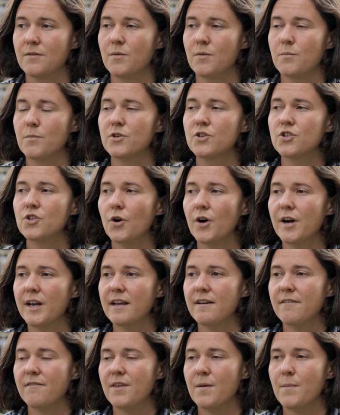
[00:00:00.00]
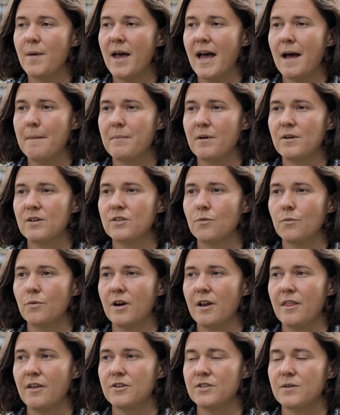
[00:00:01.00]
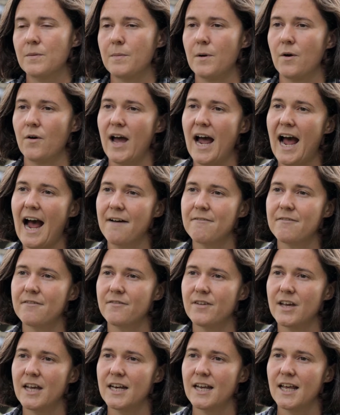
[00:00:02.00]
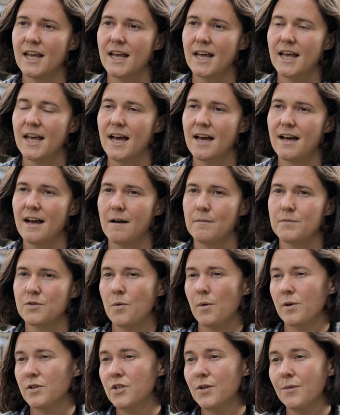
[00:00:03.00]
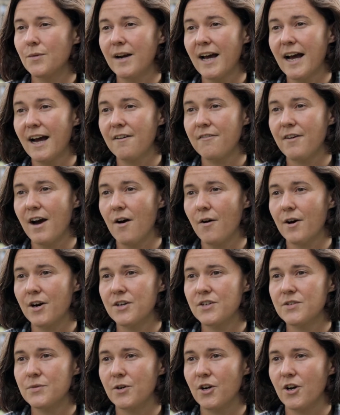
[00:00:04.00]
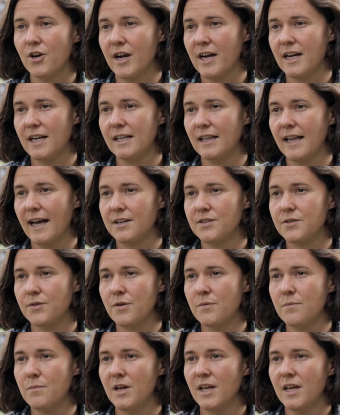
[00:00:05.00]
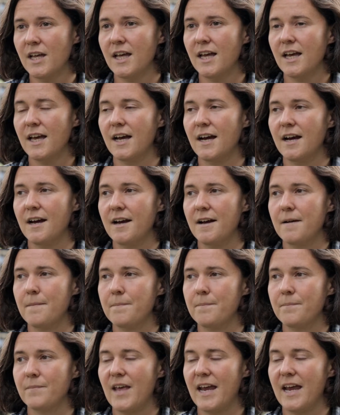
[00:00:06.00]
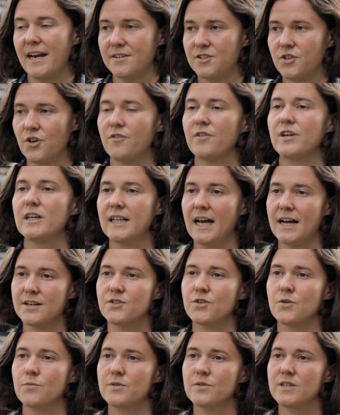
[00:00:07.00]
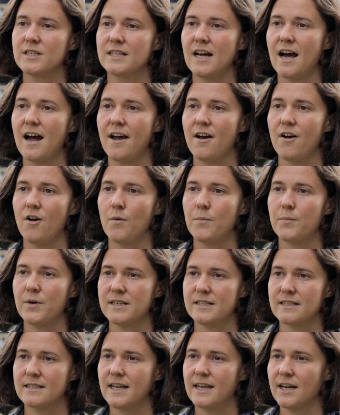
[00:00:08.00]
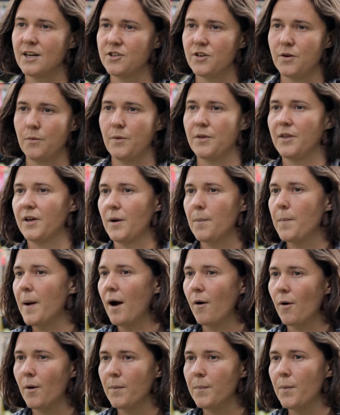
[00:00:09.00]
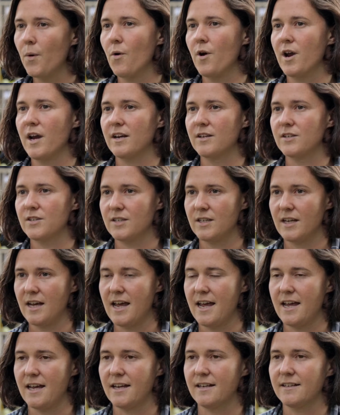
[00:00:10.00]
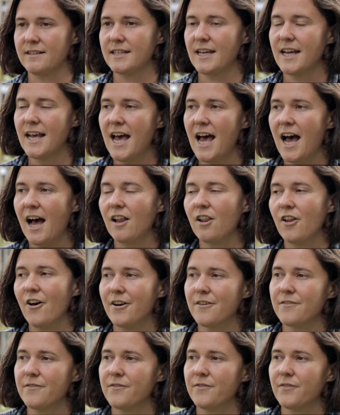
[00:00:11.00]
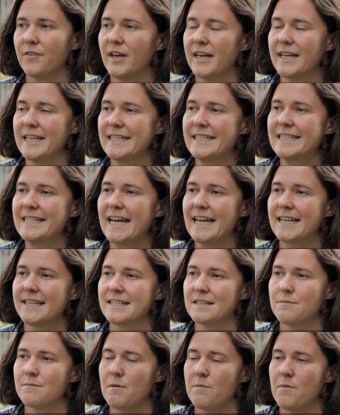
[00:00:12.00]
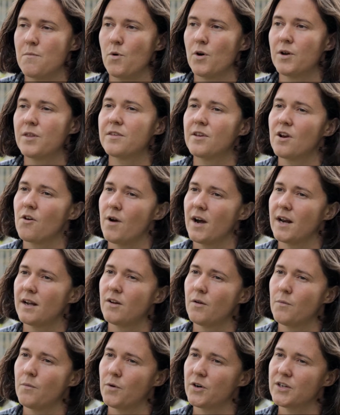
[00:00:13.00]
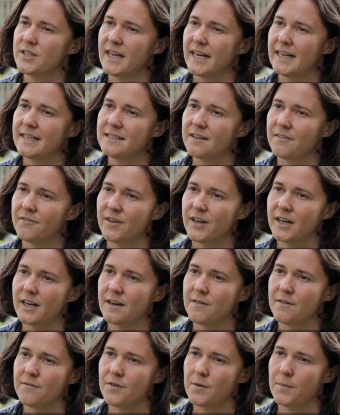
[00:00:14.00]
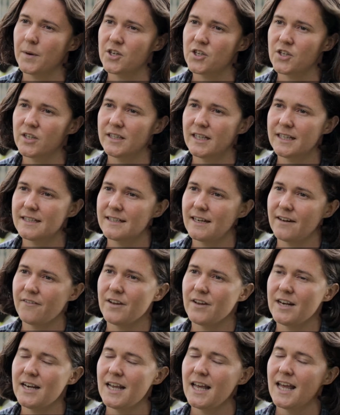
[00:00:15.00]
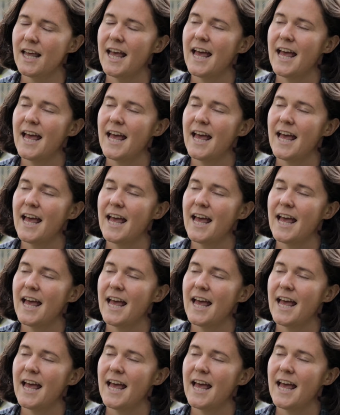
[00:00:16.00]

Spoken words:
The majority of them happened where there's about half of it, so about 2.5 hours, where you're in a classroom. And it's sort of a classroom style presentation with like a PowerPoint and a lot of like dense, maybe more theoretical, more scientific information that's given.